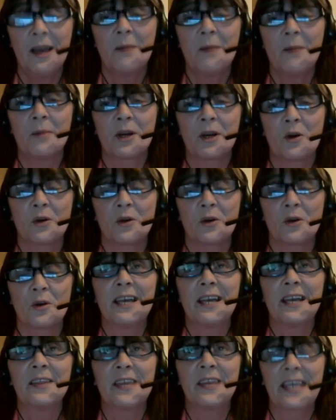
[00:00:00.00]
because
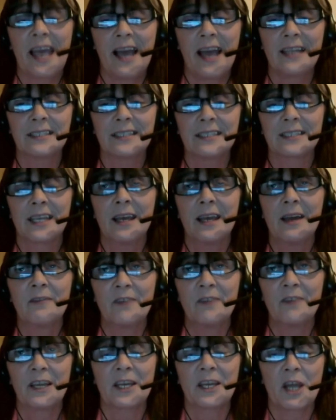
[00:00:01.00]
they can't
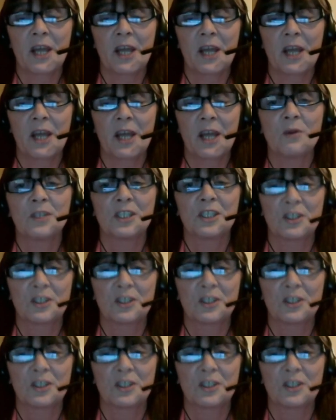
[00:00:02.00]
figure out how to